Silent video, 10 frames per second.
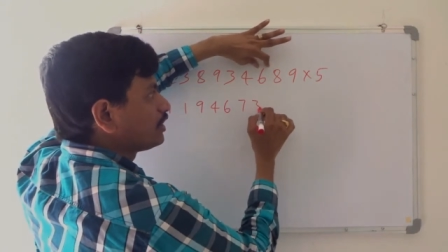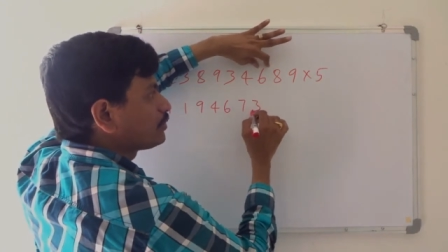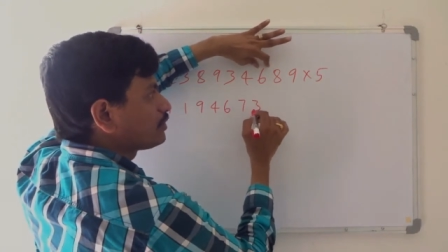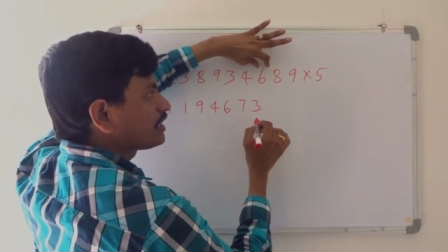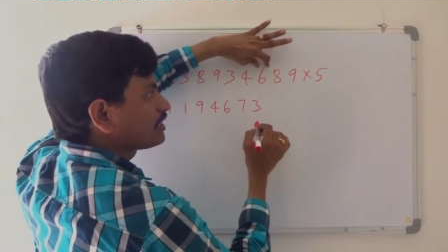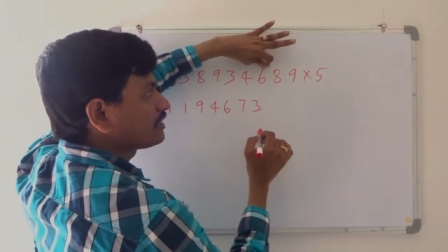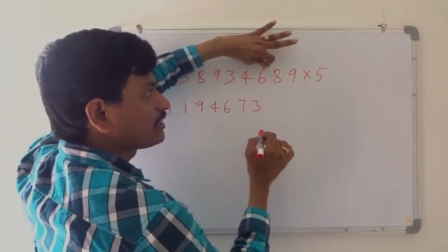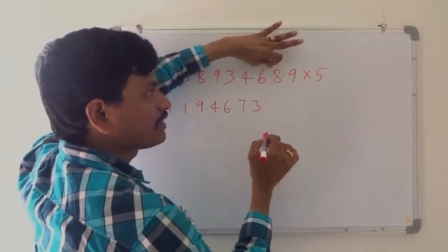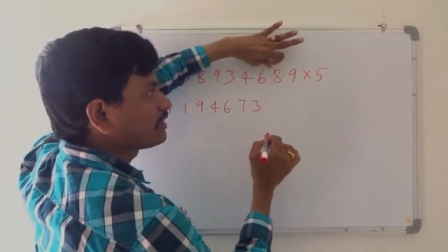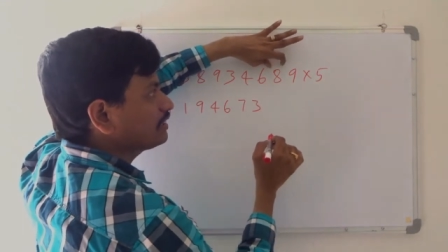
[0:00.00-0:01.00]
2 threes are
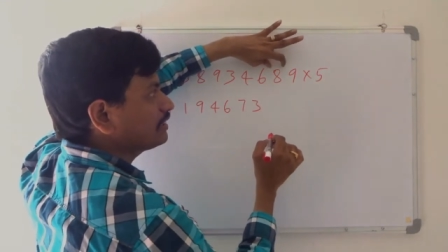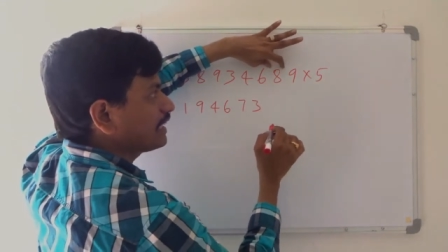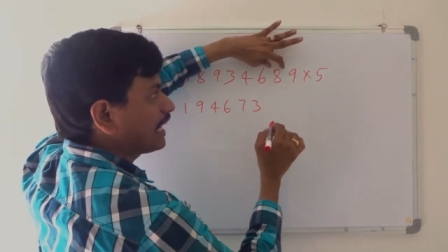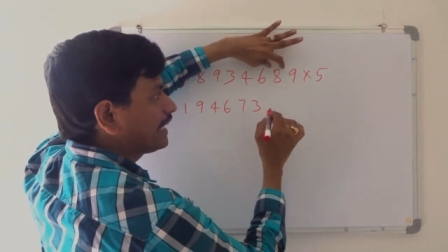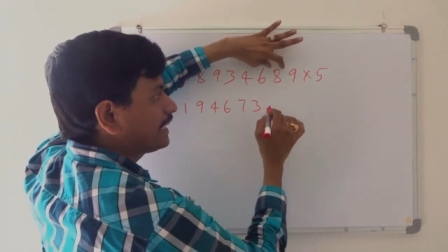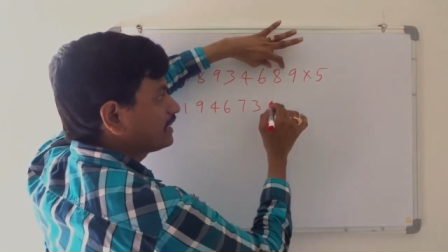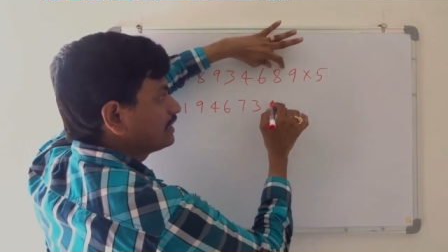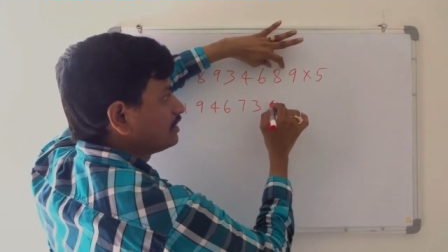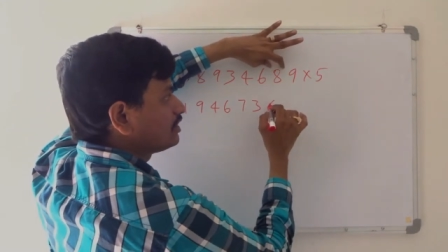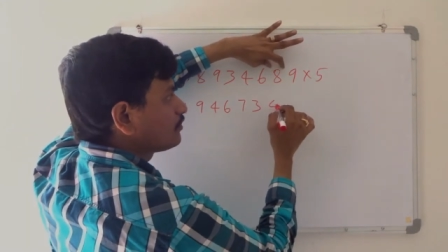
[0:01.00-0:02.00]
6, 8,
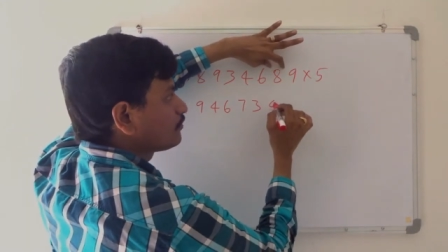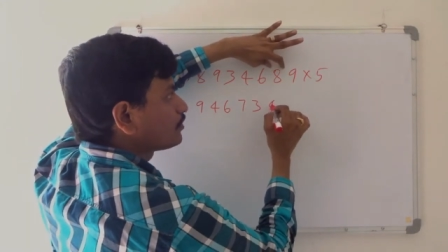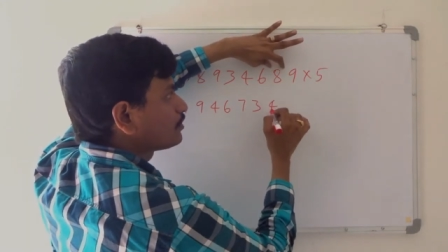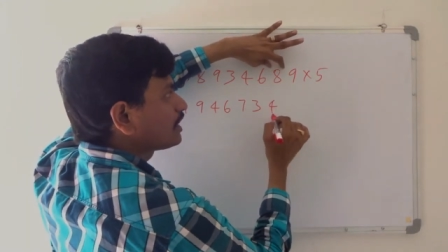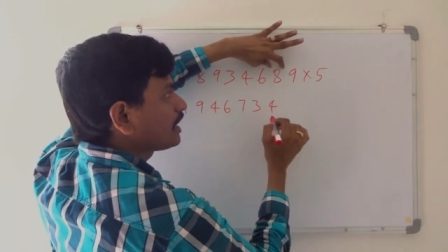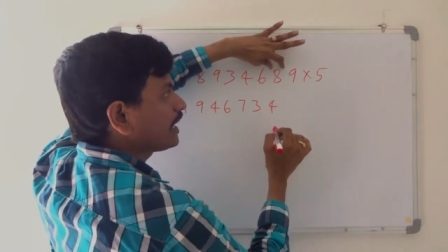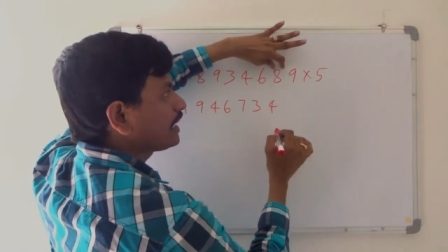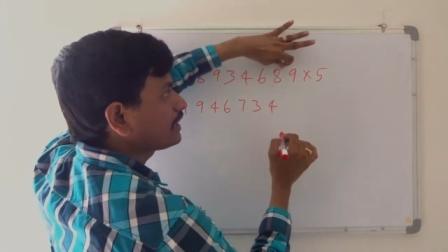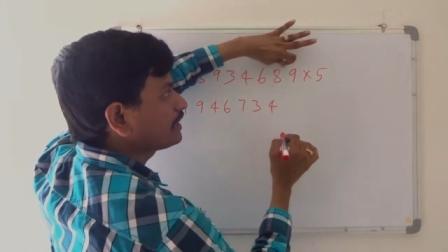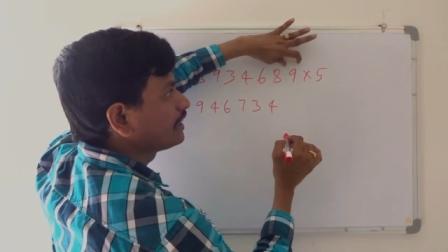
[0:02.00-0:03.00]
2 fours are
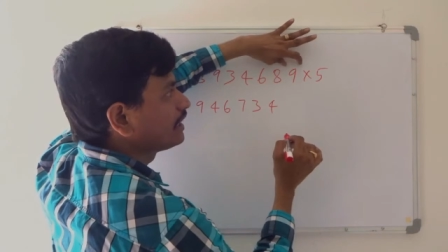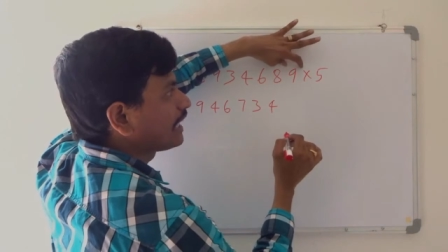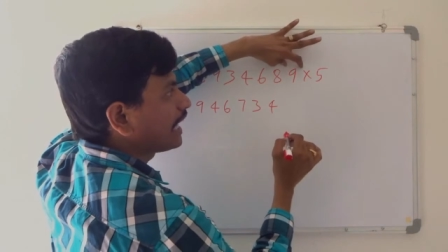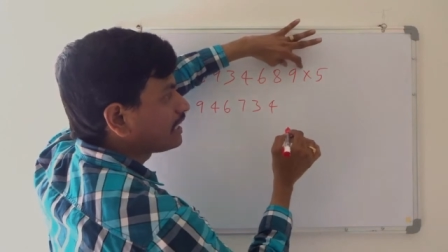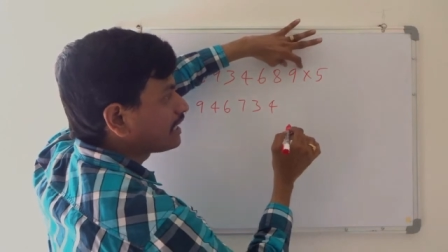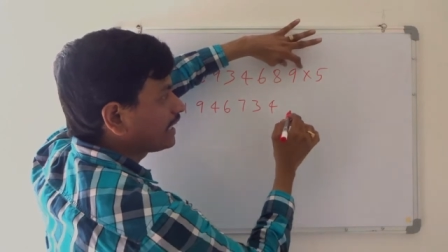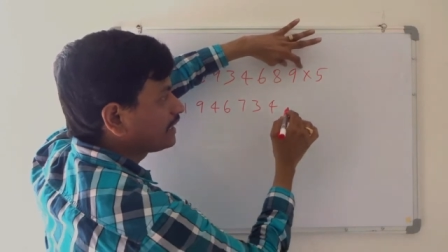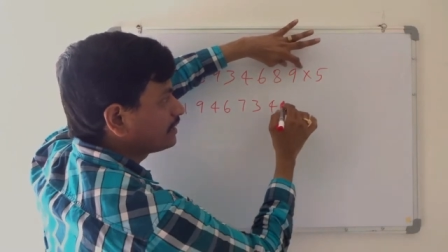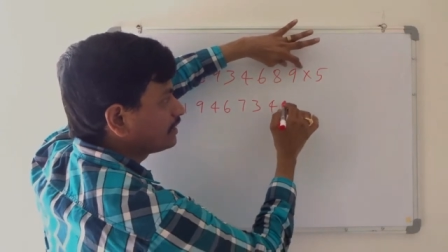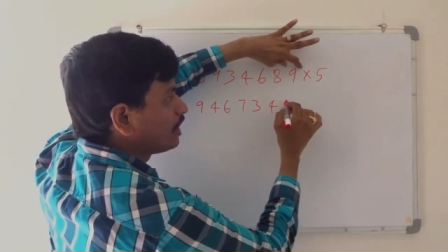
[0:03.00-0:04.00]
8 and
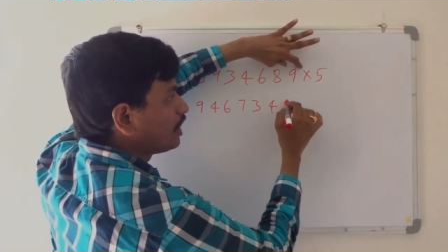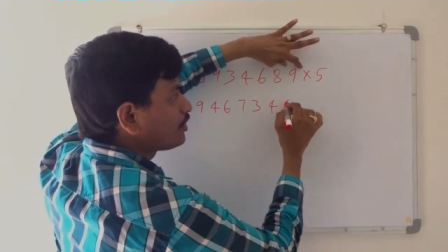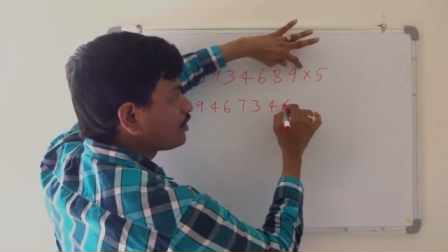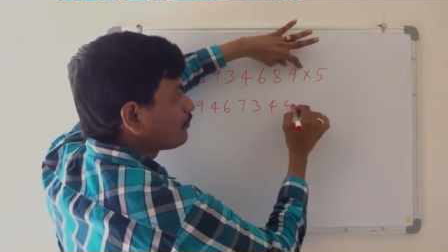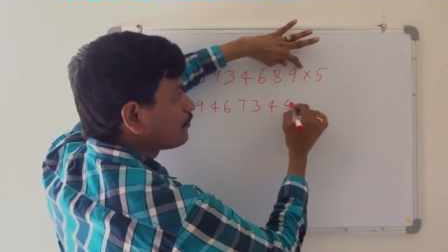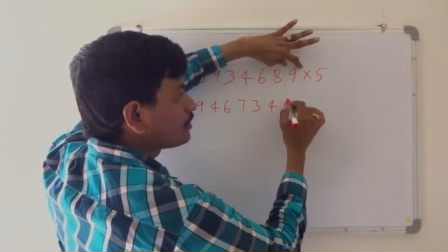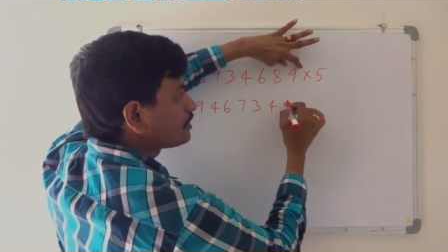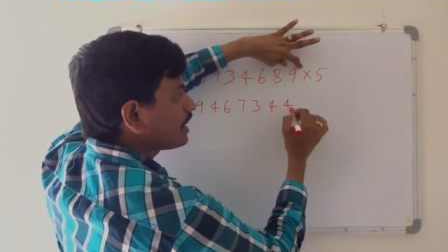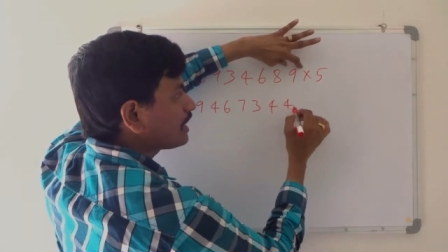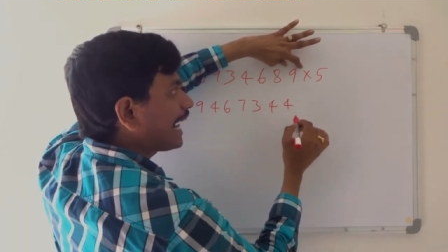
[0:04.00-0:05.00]
9, 2
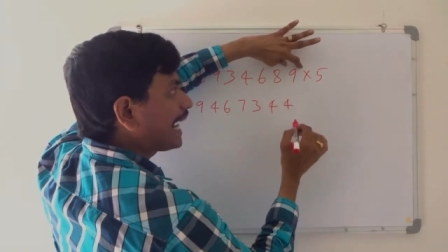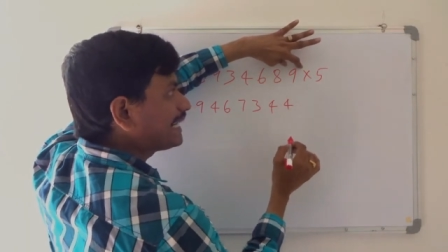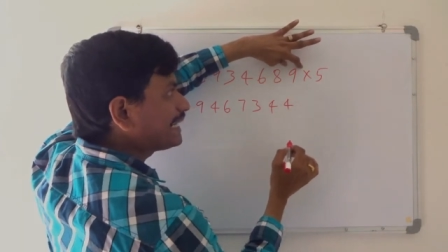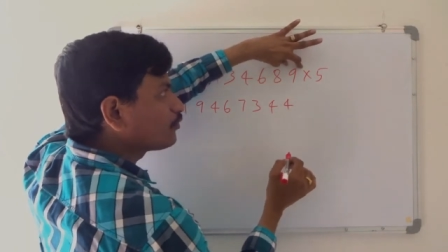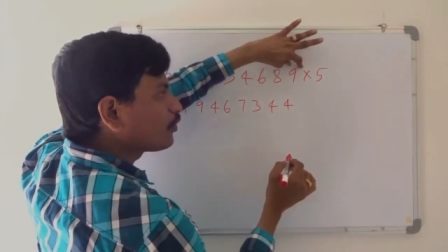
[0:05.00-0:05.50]
fours are 8.